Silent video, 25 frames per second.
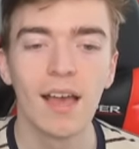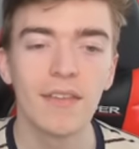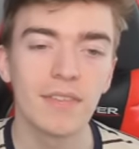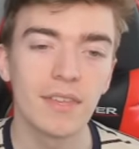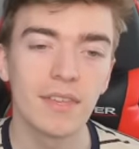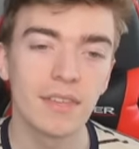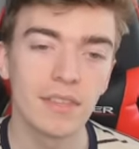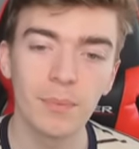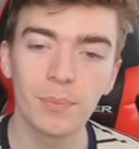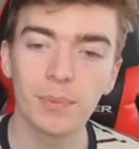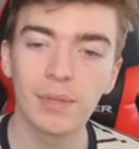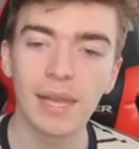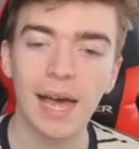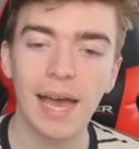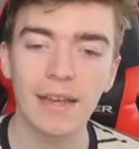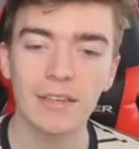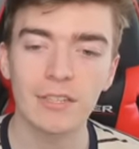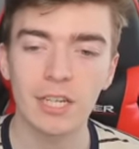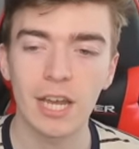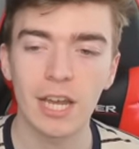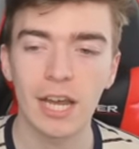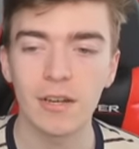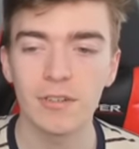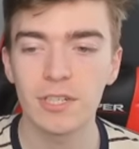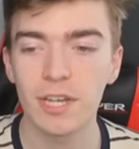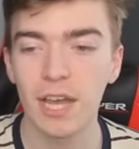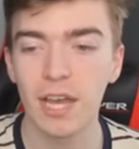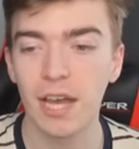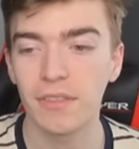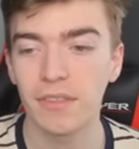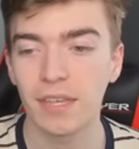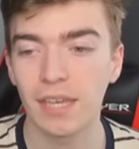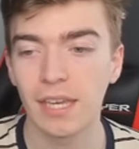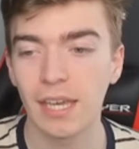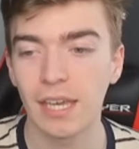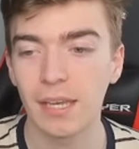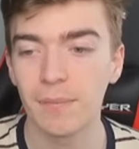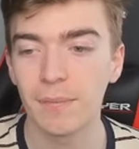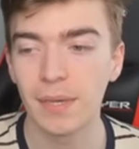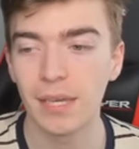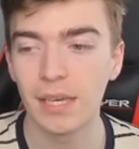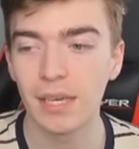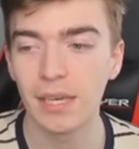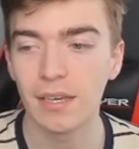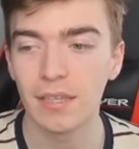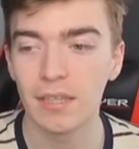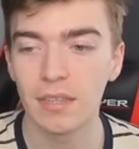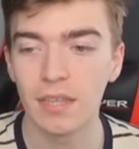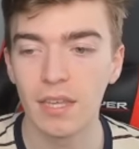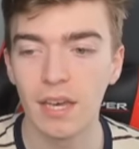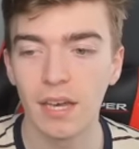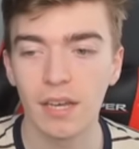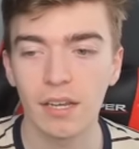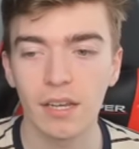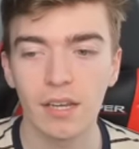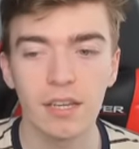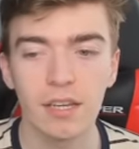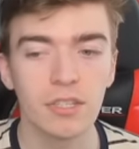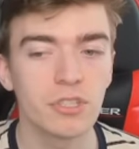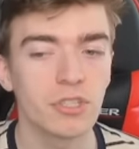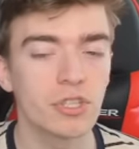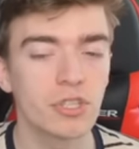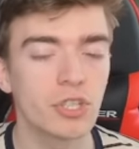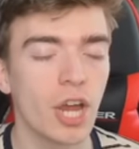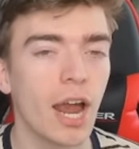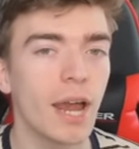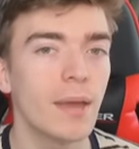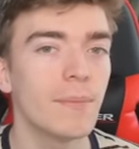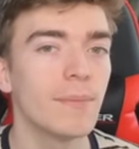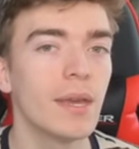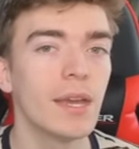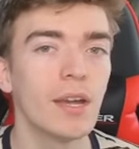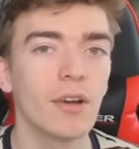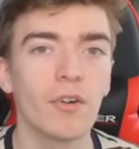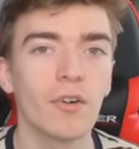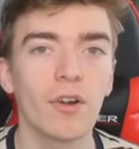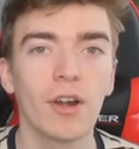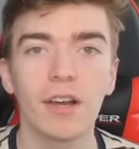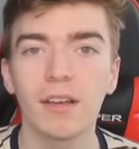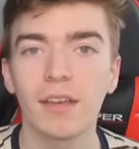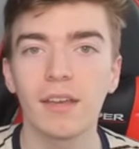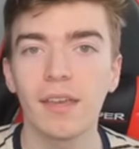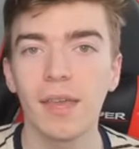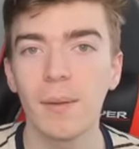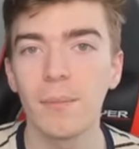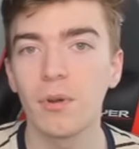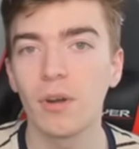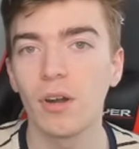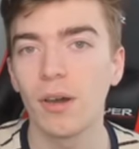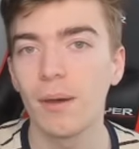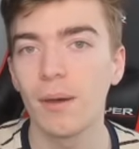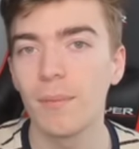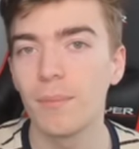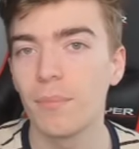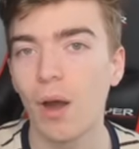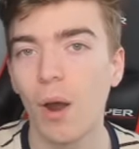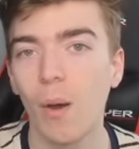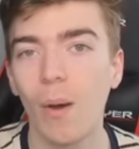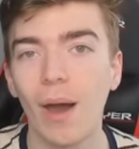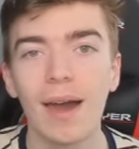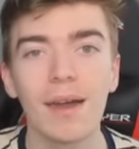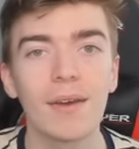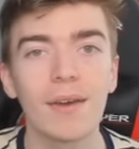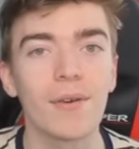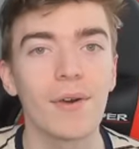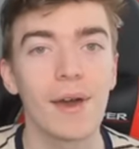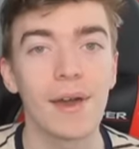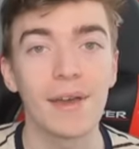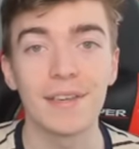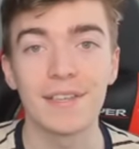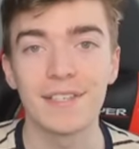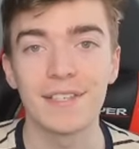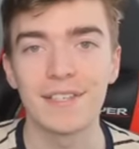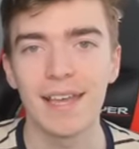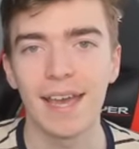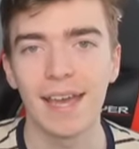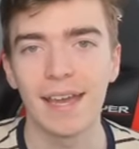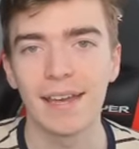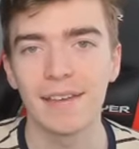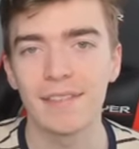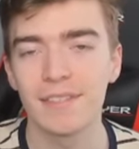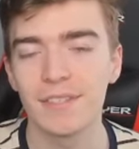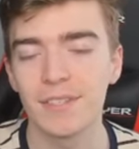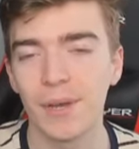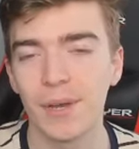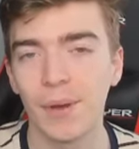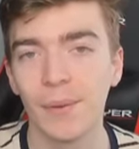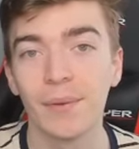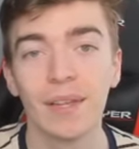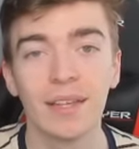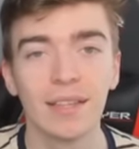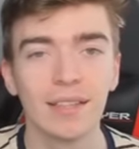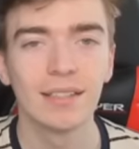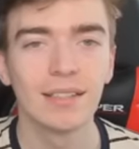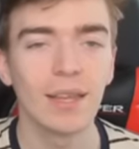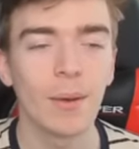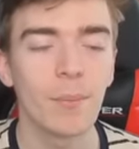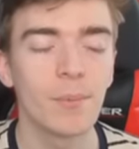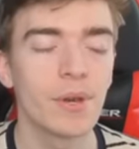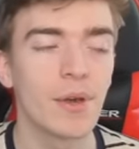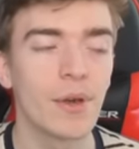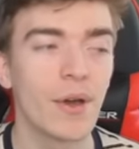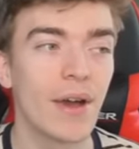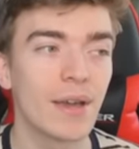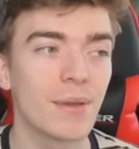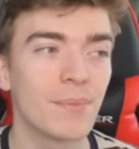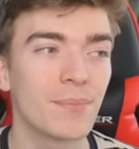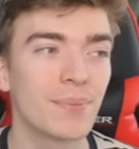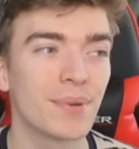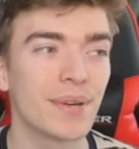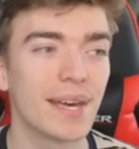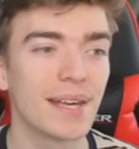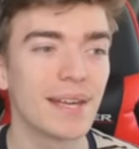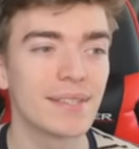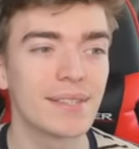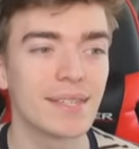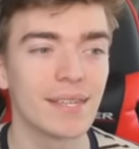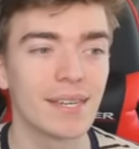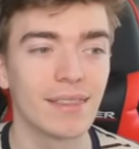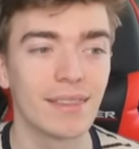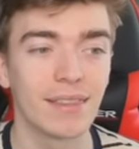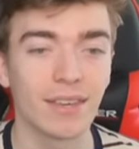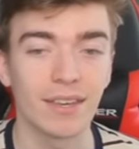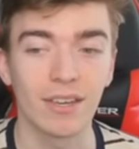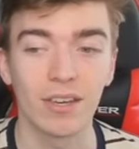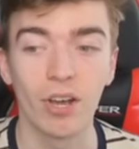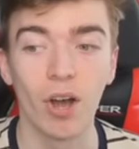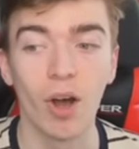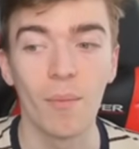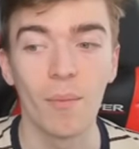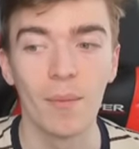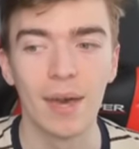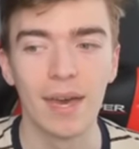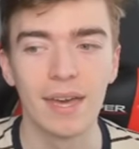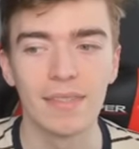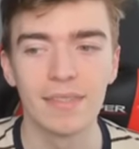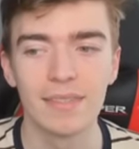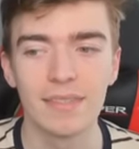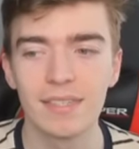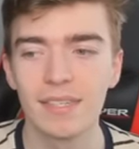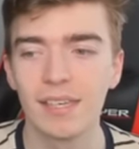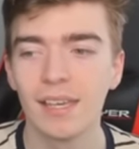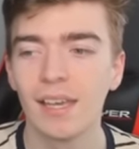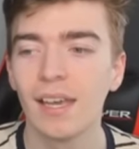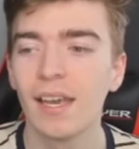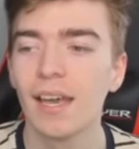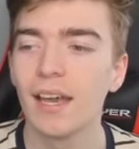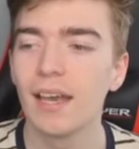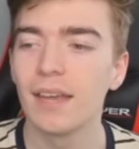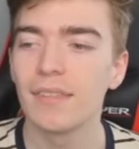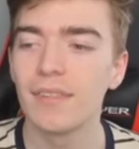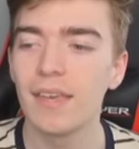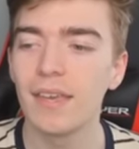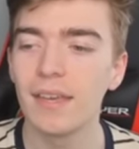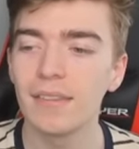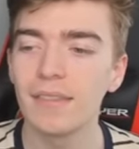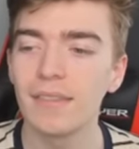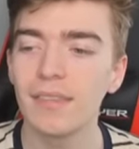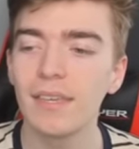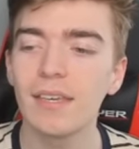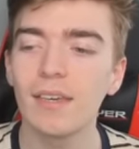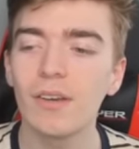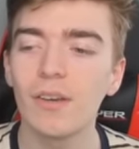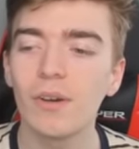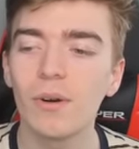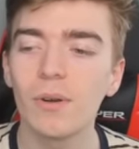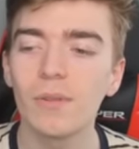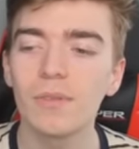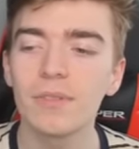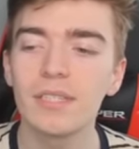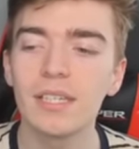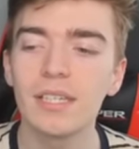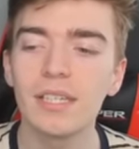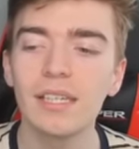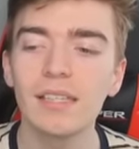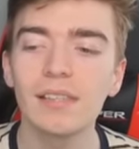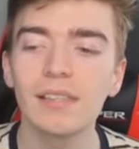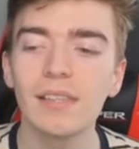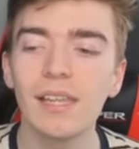Then the black chow chow, the king bee, the chimera, bro, I don't know how you say it, so let me know how you pronounce it in the comments. Then the golden